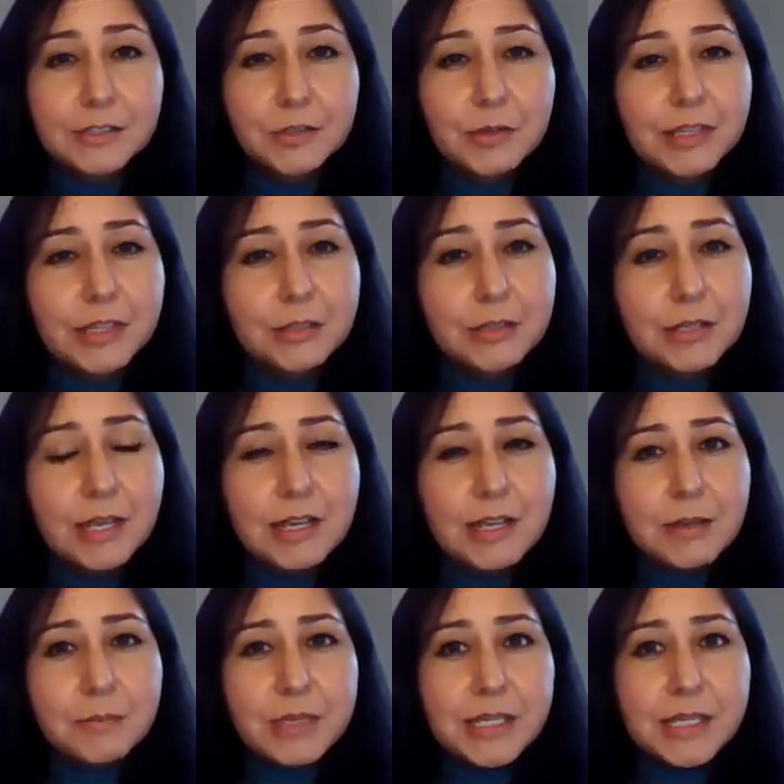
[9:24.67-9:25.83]
So I think
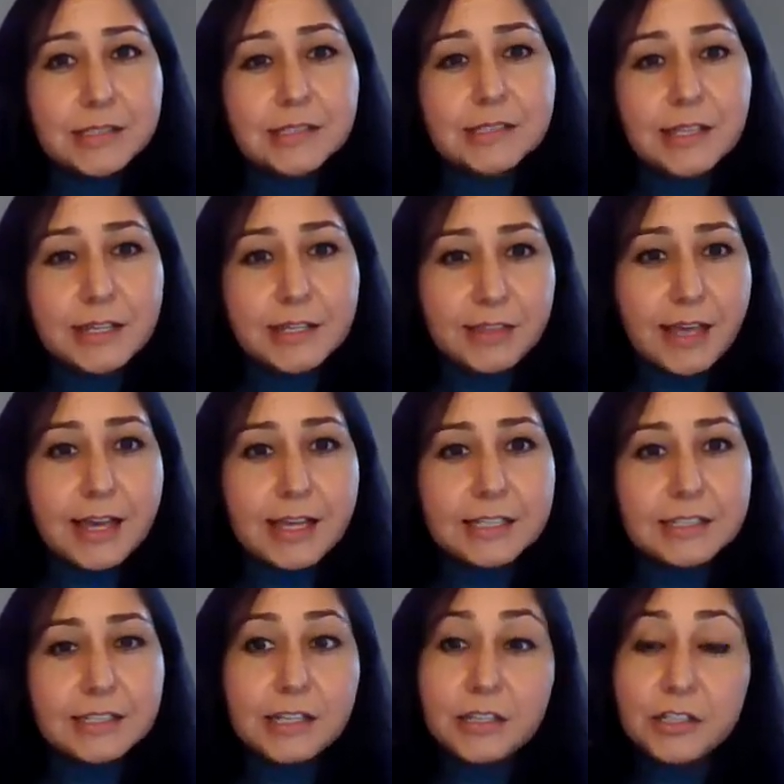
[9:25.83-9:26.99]
pieces like that,
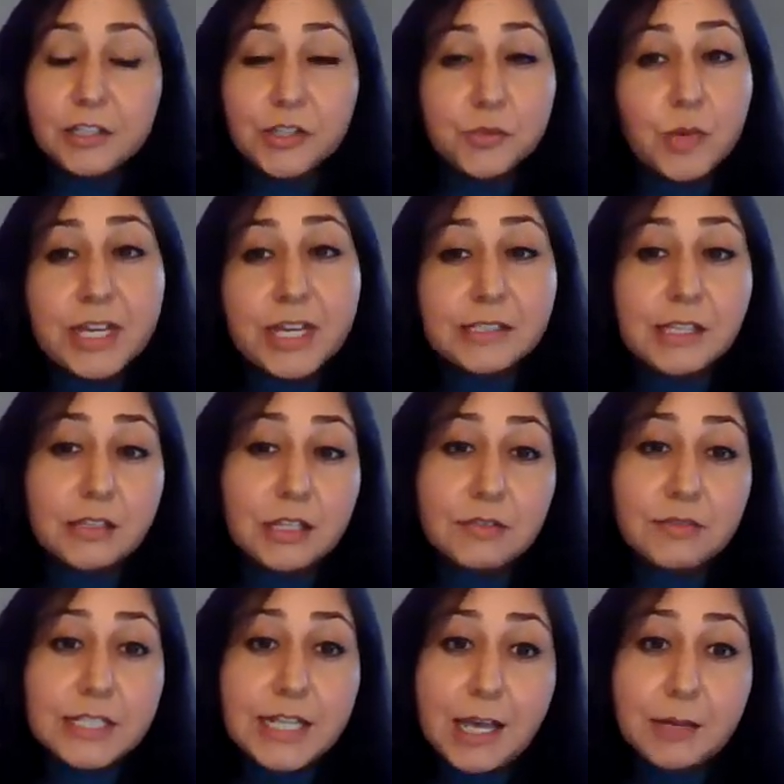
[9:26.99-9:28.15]
and I think just ways that they've
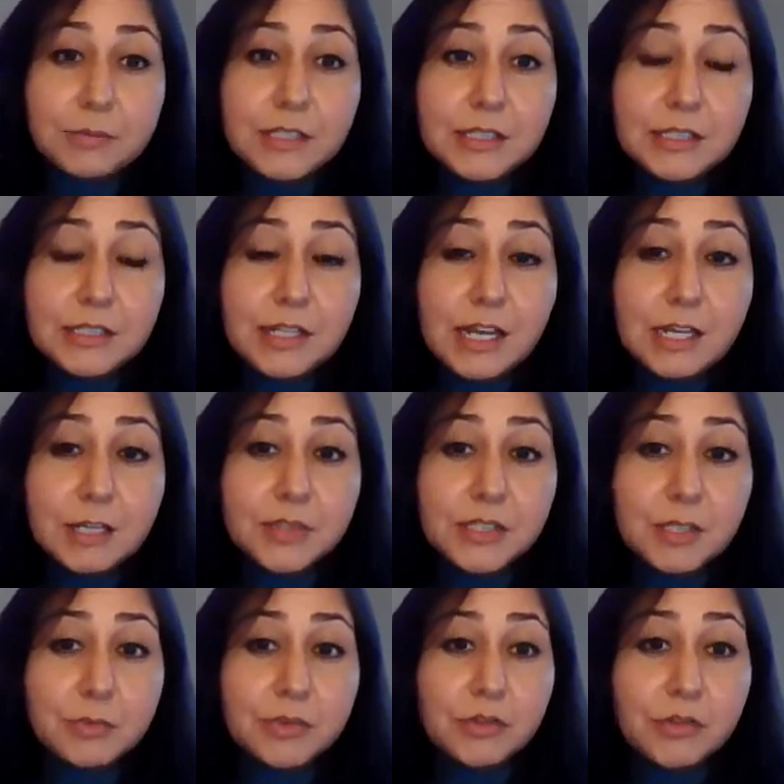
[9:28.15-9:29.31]
adapted
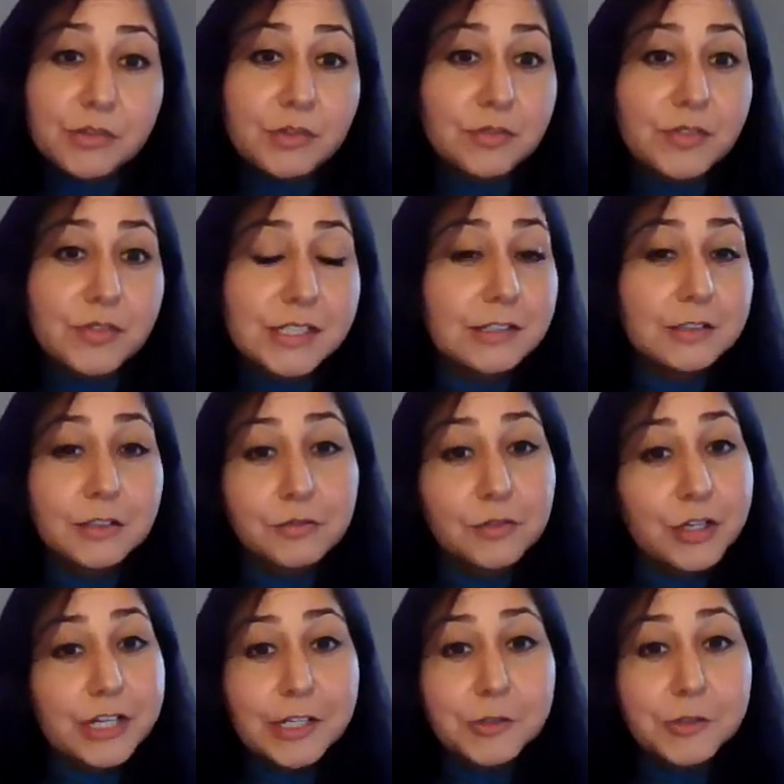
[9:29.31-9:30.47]
some of their service
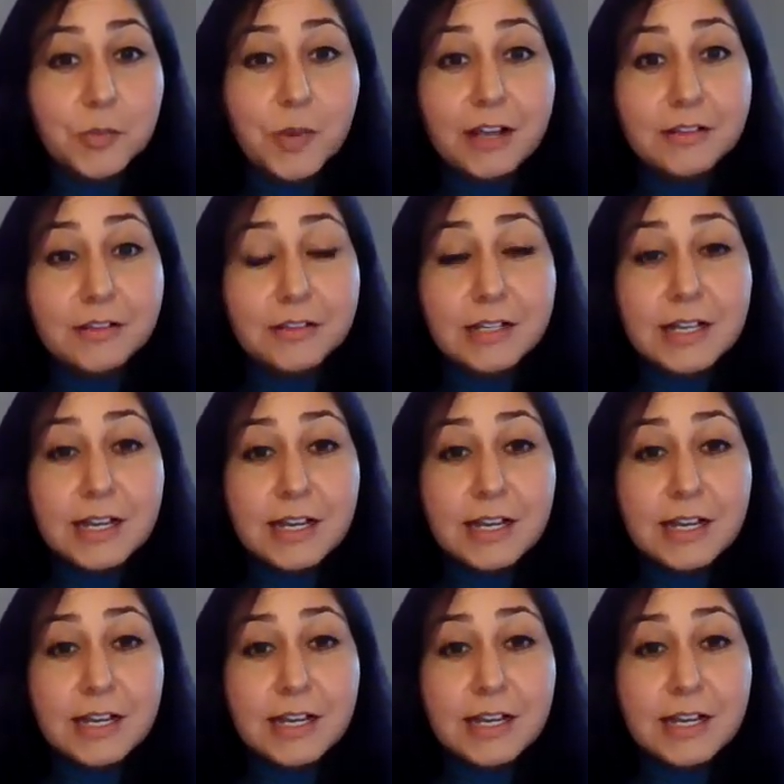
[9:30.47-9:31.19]
delivery as well